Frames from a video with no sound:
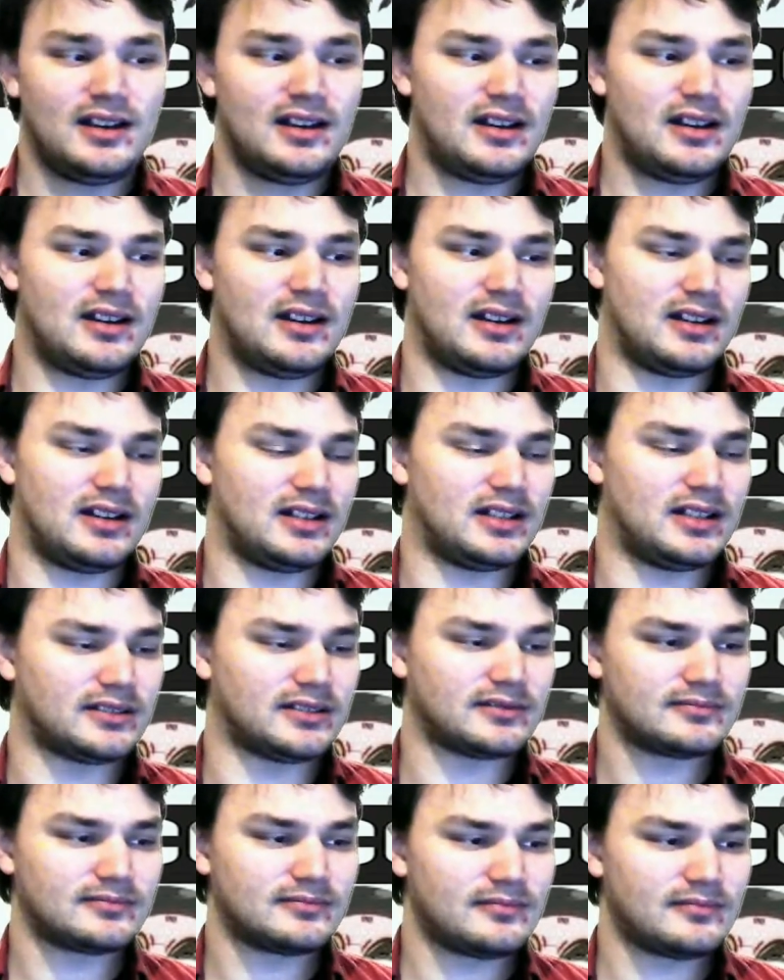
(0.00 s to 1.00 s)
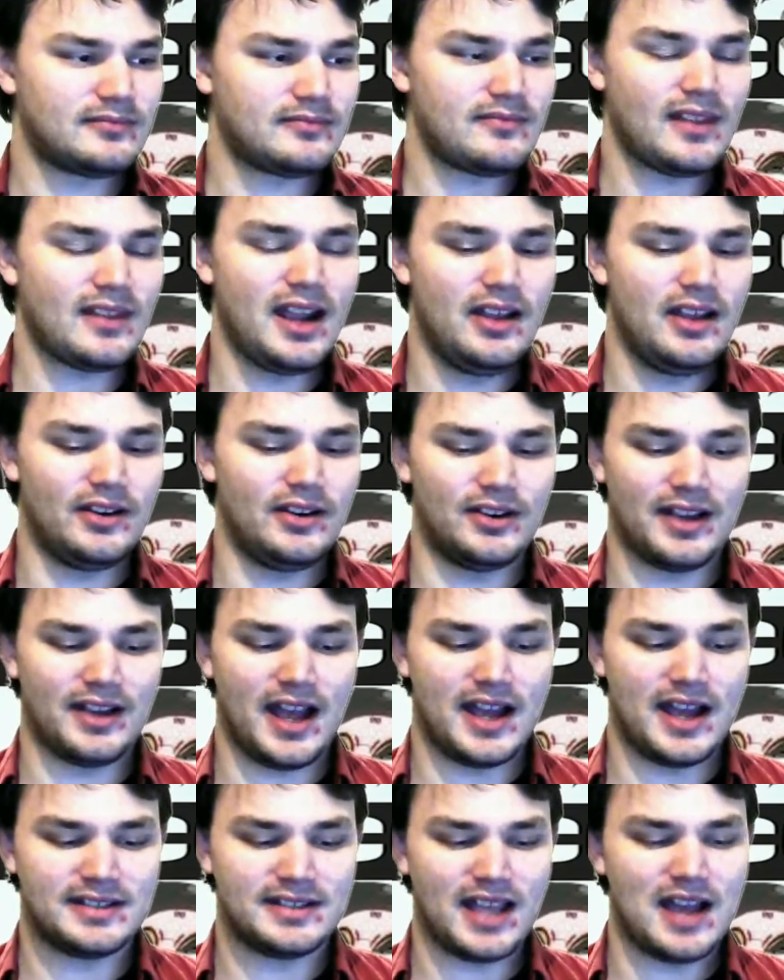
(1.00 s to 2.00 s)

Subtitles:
I don't know guys,